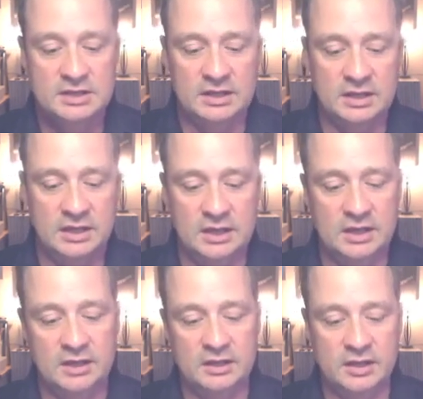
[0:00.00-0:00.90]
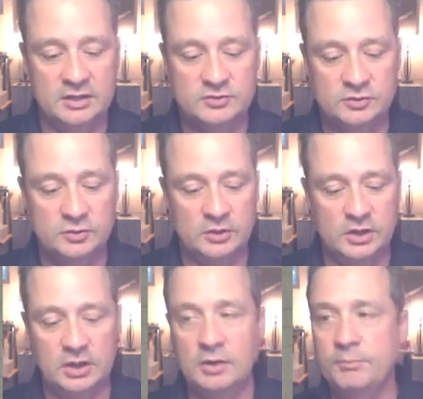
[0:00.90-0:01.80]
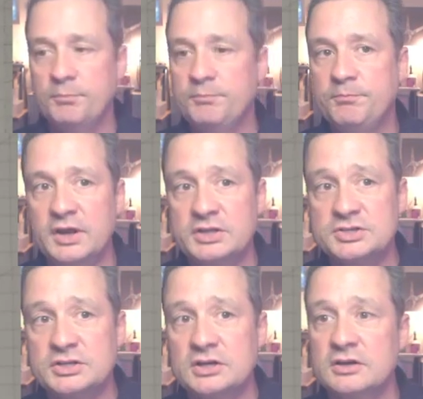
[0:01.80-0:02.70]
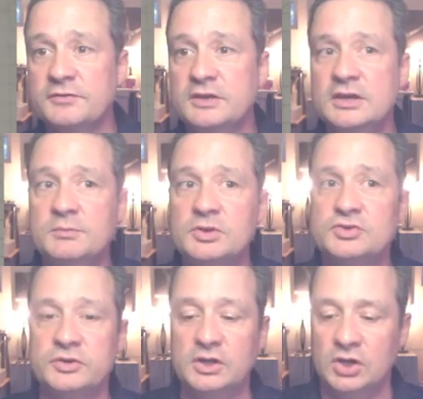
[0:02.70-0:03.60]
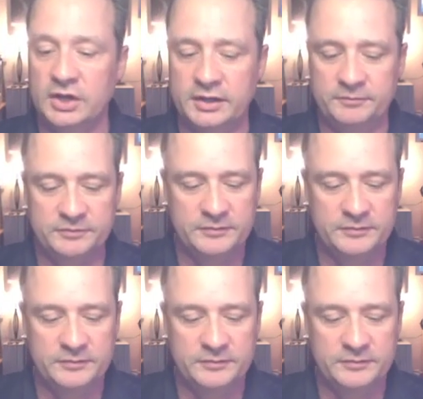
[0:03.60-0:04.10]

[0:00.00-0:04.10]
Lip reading: and I drew a bunch of imagery on it,